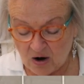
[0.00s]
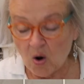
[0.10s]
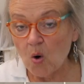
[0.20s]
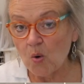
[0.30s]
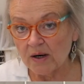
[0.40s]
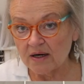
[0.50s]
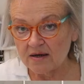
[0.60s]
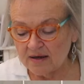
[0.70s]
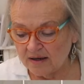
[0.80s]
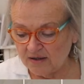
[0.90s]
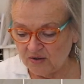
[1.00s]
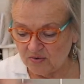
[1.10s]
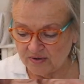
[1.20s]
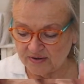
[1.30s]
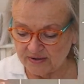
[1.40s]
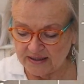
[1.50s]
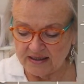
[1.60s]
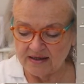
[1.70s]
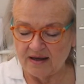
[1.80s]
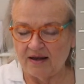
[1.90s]
Or you could
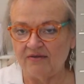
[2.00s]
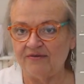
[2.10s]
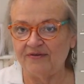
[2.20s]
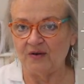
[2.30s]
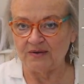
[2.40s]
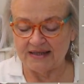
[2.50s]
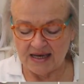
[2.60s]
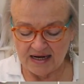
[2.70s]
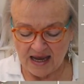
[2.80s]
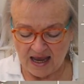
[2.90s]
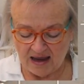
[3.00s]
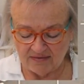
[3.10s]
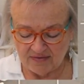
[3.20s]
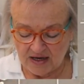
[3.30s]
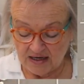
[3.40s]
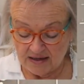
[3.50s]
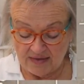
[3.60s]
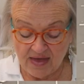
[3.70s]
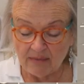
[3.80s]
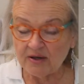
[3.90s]
fold it in half,
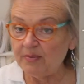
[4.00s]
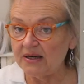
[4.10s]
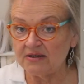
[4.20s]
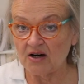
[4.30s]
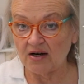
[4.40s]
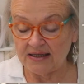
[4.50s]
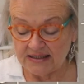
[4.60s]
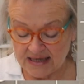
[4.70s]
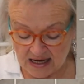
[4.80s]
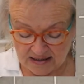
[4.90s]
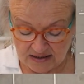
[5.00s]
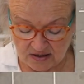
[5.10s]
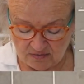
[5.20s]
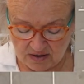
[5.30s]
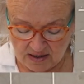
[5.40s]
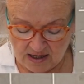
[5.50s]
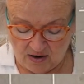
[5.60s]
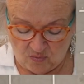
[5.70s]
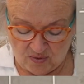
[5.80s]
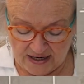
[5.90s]
and that would be a darling tag too.
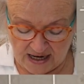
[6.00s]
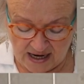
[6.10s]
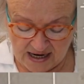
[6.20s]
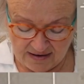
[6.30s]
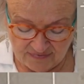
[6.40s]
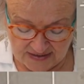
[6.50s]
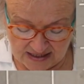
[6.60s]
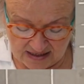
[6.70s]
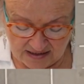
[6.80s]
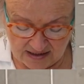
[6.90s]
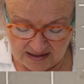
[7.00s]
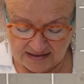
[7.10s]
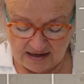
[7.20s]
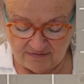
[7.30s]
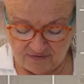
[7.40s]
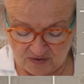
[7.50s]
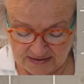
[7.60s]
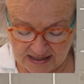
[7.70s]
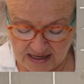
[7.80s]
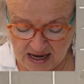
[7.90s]
What I've done is I fold
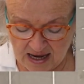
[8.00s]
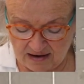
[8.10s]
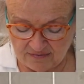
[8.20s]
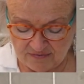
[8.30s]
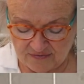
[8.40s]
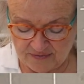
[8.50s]
it in half,